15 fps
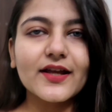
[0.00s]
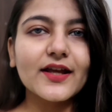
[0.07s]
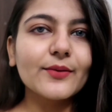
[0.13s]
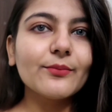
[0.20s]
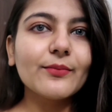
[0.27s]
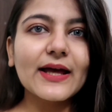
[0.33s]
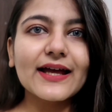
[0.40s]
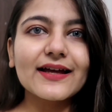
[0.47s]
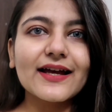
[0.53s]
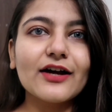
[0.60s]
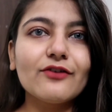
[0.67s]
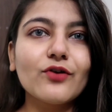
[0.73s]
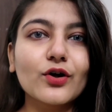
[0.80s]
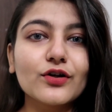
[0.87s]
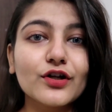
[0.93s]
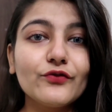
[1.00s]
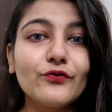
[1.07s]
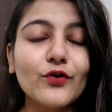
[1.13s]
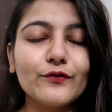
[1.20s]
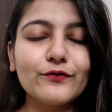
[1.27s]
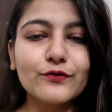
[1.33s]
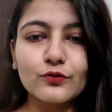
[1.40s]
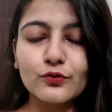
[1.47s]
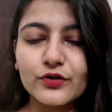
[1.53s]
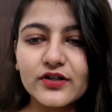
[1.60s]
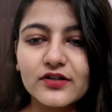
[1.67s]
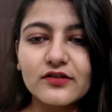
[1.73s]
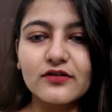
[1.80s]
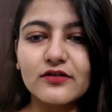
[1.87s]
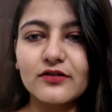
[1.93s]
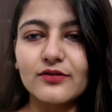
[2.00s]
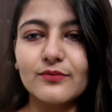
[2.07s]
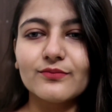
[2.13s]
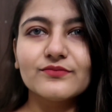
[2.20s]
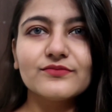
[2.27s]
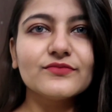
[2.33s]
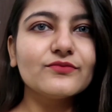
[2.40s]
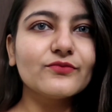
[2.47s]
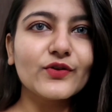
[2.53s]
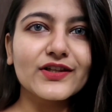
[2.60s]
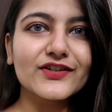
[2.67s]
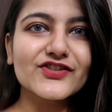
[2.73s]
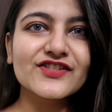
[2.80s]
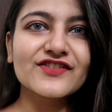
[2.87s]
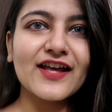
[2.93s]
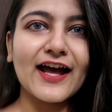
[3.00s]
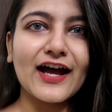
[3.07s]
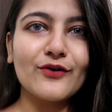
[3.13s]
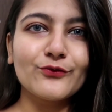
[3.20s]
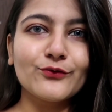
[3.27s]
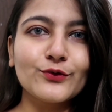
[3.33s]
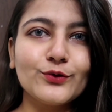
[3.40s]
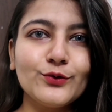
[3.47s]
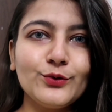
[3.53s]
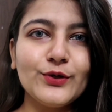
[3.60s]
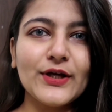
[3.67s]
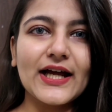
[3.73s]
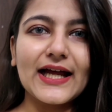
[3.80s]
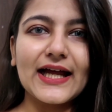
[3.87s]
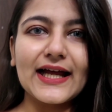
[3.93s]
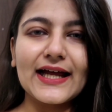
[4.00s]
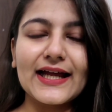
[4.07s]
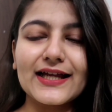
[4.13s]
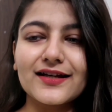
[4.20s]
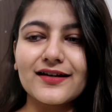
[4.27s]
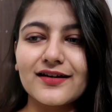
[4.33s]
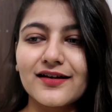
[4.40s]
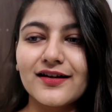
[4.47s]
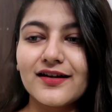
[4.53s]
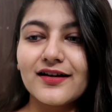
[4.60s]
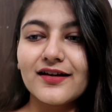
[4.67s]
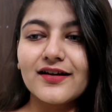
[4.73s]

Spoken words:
came back, I have ordered for food. We'll just have food and